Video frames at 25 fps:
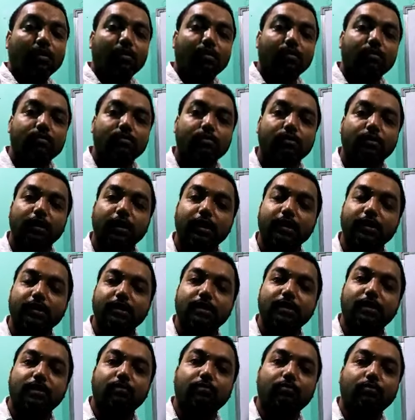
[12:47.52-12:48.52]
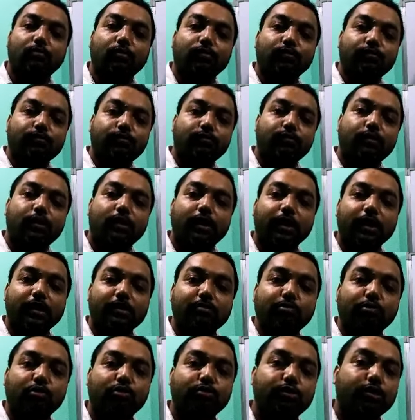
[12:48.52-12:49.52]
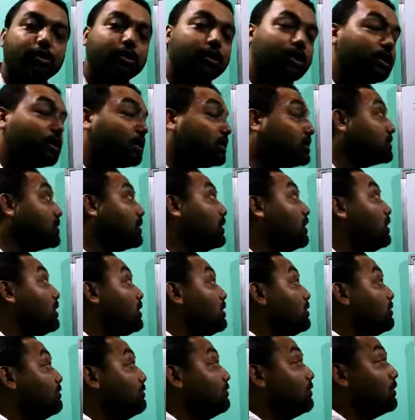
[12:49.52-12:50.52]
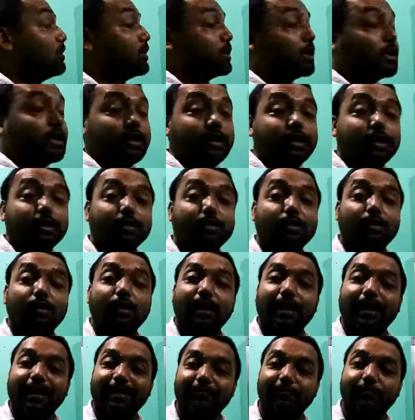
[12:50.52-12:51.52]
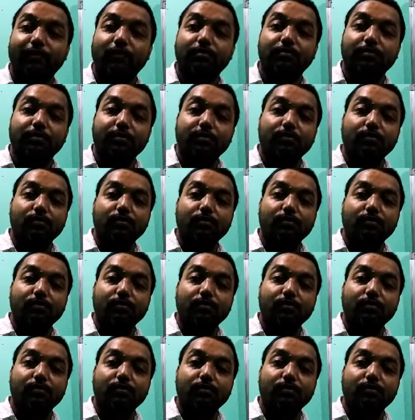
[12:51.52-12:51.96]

So next, move to the next portion, that is volcanic landforms.